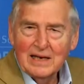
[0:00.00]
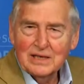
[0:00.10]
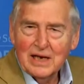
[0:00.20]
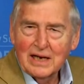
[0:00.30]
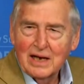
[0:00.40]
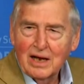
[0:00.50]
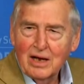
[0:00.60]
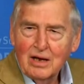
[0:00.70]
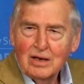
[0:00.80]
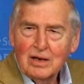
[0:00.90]
He
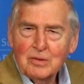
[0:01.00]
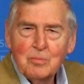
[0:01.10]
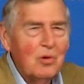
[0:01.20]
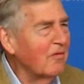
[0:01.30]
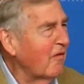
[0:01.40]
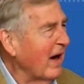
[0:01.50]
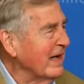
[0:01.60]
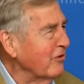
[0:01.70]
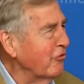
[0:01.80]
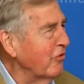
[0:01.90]
said,
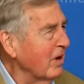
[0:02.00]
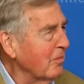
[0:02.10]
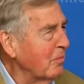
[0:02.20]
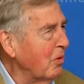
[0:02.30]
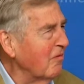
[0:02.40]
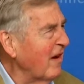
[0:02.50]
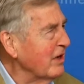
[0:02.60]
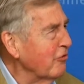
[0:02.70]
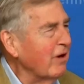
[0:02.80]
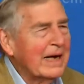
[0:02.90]
bullfight
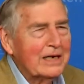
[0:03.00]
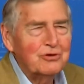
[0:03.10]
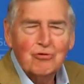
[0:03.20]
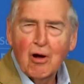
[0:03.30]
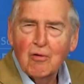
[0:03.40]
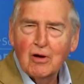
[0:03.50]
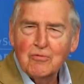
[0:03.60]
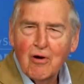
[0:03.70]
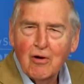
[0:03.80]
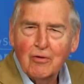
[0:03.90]
critics row
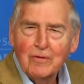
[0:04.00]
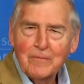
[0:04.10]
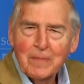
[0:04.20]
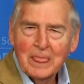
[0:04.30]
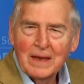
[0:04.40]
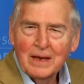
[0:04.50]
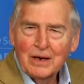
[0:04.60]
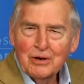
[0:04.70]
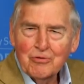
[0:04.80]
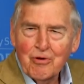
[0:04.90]
on row
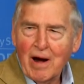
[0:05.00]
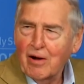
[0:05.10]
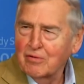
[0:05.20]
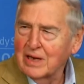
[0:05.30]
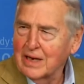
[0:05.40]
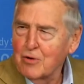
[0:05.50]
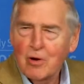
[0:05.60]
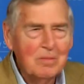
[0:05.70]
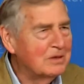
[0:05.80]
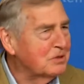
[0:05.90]
crowd the
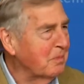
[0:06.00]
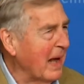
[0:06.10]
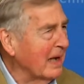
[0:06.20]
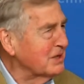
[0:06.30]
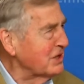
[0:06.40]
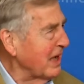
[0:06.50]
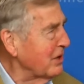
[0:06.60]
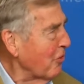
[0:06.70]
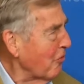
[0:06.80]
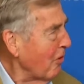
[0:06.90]
enormous Palace
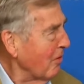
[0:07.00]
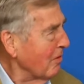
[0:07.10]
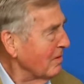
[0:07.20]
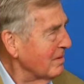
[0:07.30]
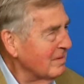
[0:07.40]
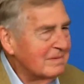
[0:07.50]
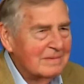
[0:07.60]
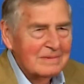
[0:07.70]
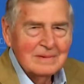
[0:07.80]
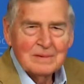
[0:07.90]
de Toron,
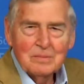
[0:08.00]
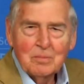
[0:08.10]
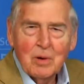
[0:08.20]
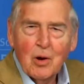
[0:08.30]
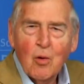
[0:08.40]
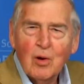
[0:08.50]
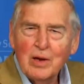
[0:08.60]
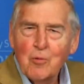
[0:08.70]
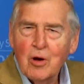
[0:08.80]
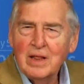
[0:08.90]
but
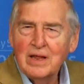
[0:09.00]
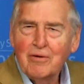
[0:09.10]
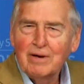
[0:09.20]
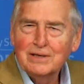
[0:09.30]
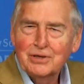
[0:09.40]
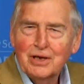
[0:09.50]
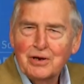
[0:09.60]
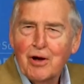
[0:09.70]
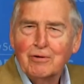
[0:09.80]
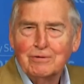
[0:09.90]
only one there is
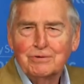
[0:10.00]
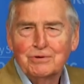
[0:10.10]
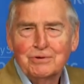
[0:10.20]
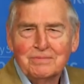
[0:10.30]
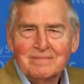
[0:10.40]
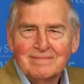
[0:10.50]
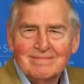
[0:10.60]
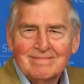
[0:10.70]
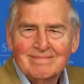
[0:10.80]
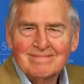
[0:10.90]
that knows,
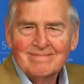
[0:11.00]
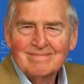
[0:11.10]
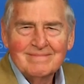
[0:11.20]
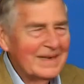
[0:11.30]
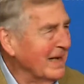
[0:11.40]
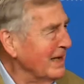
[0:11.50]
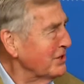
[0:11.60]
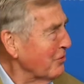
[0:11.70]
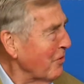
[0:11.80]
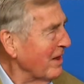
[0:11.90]
and
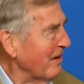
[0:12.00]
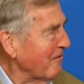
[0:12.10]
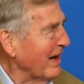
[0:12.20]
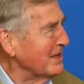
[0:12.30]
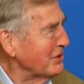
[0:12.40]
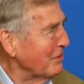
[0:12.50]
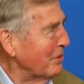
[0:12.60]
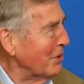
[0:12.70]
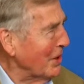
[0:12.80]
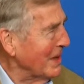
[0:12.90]
he's the one that fights the
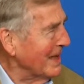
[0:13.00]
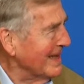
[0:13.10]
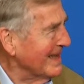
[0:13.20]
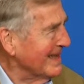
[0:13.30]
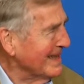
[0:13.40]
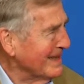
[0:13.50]
bull.